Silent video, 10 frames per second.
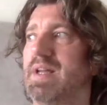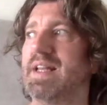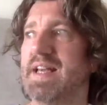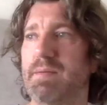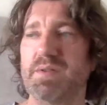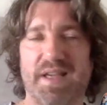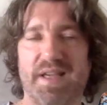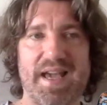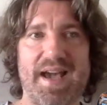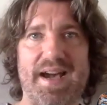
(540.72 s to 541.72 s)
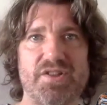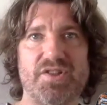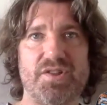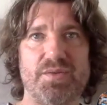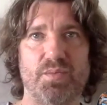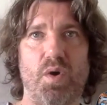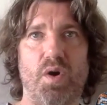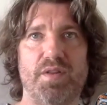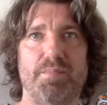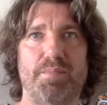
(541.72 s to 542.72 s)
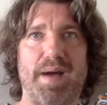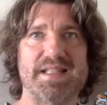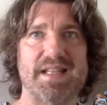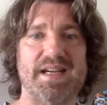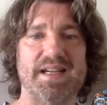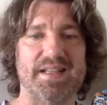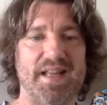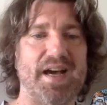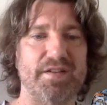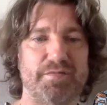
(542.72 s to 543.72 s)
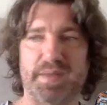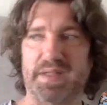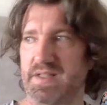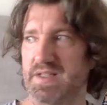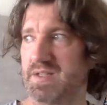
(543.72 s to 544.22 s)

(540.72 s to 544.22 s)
we were really able to catch what the band's like live,